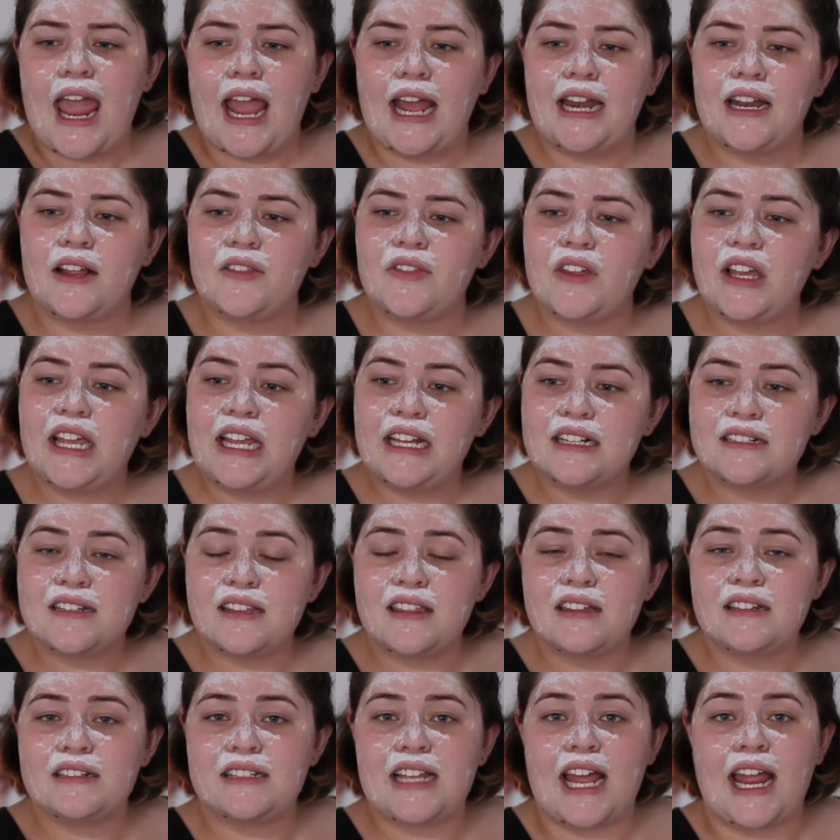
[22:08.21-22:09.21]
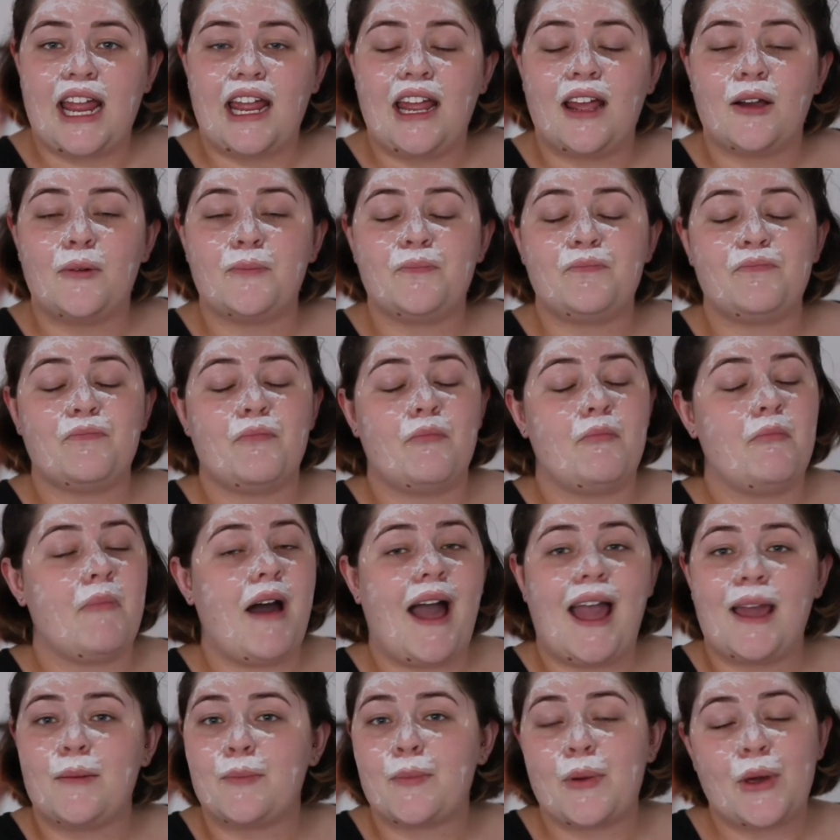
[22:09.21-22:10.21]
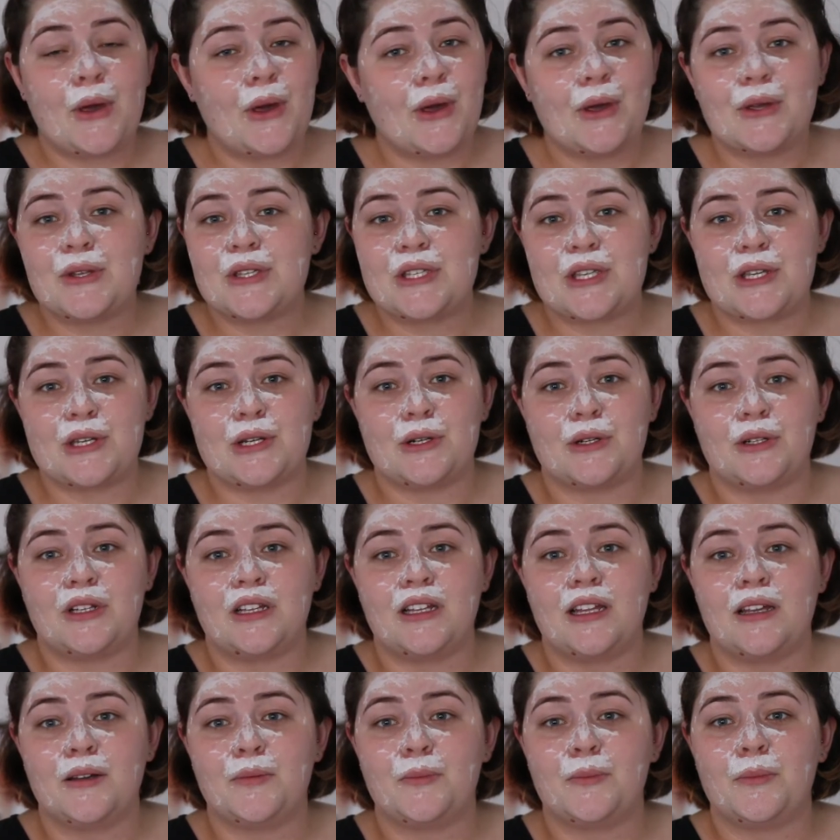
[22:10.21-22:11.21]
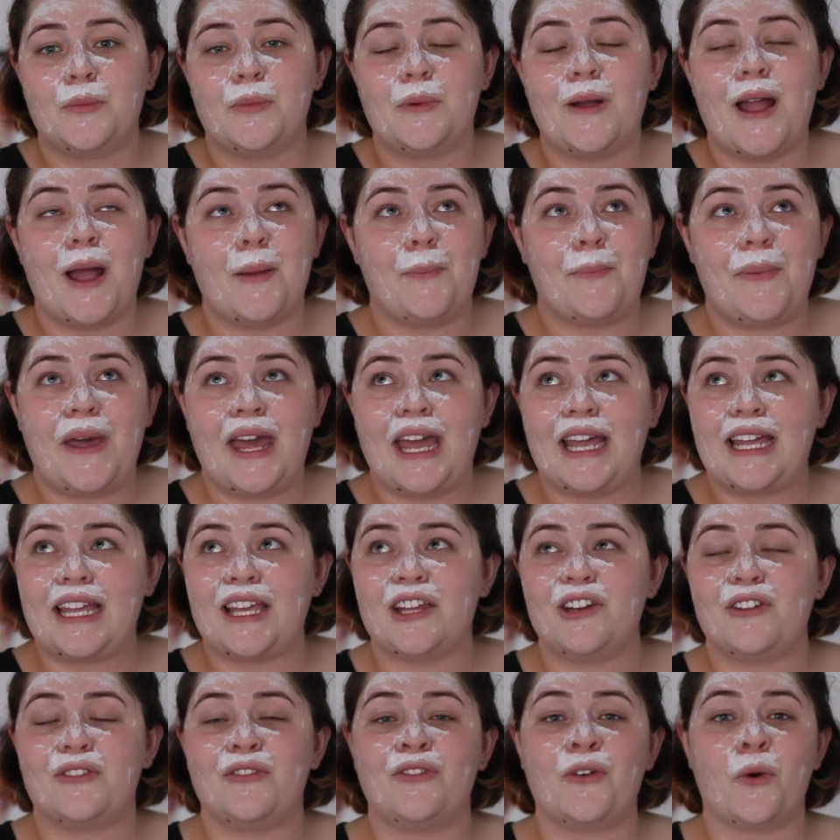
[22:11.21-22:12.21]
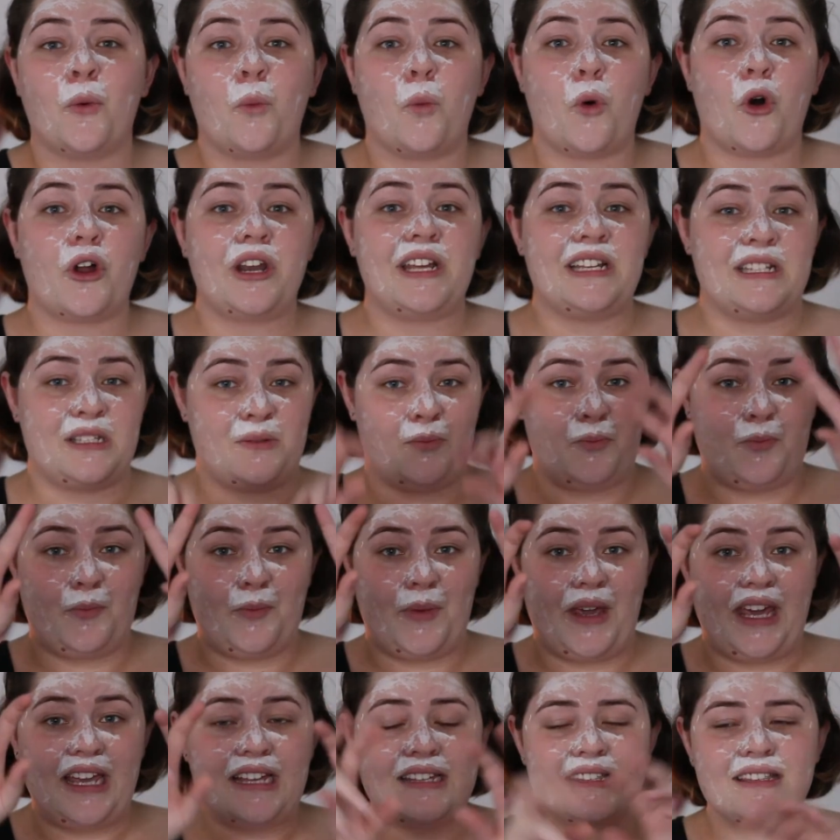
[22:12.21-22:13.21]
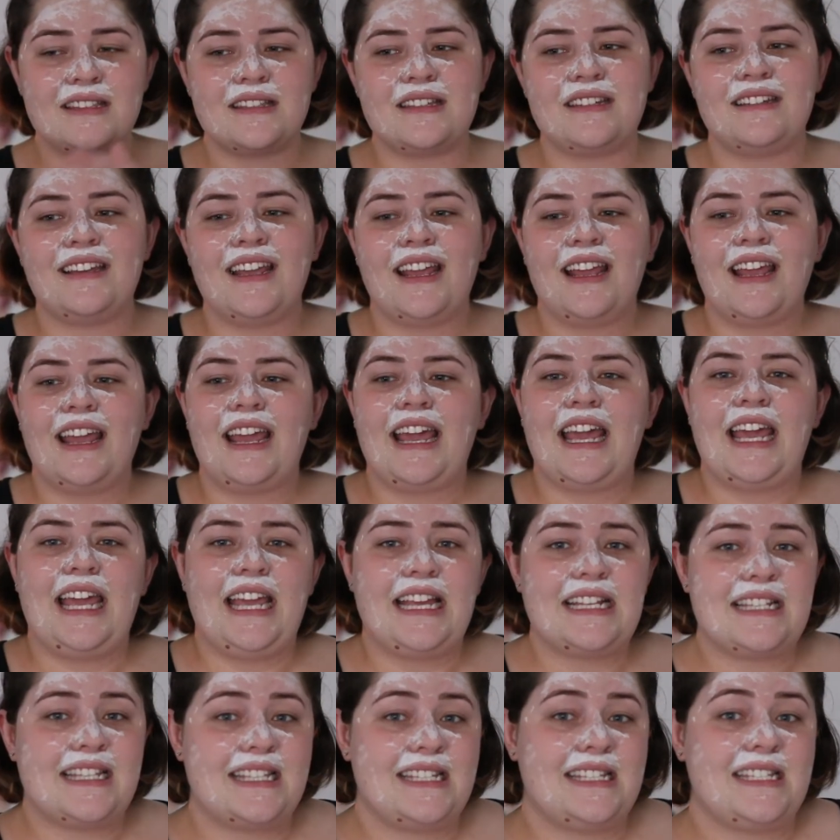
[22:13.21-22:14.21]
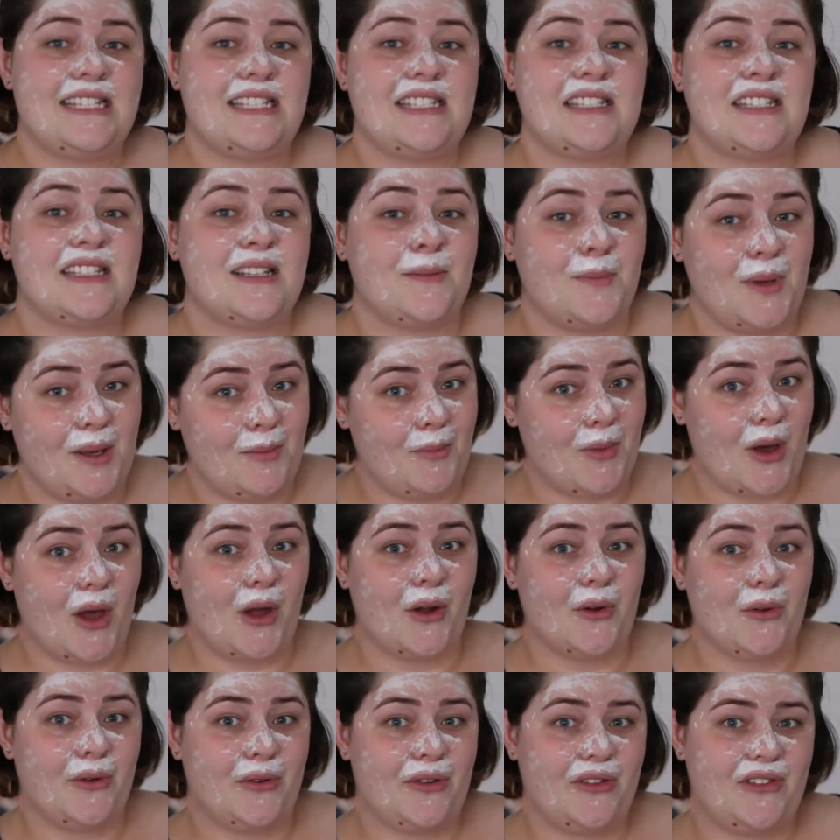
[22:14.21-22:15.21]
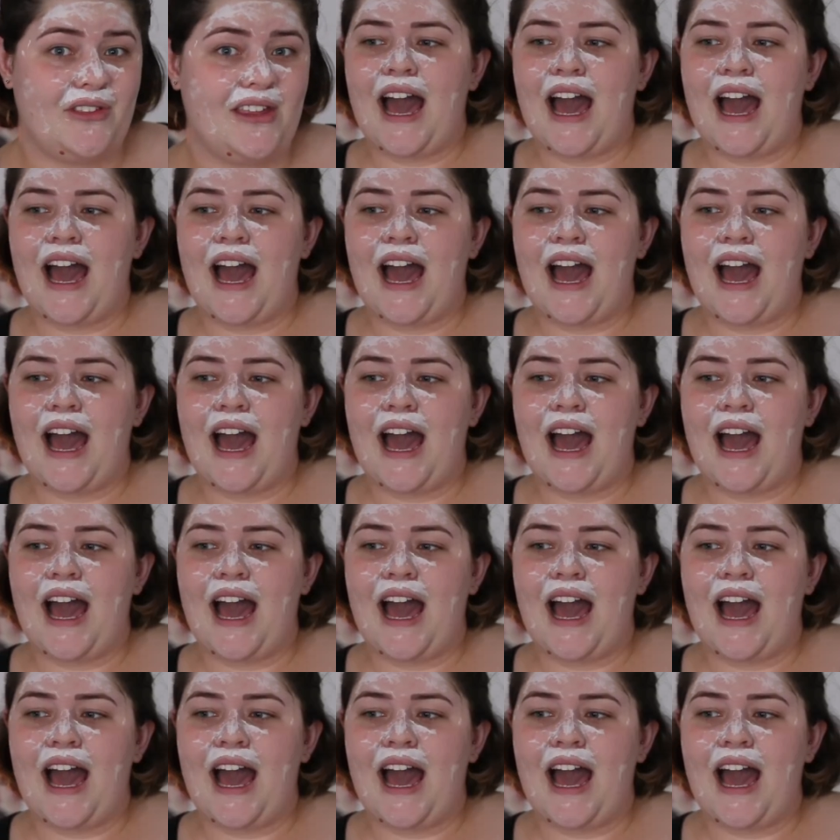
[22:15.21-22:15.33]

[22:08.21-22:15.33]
And at the end of the day, my personal opinion for what is best is to be both.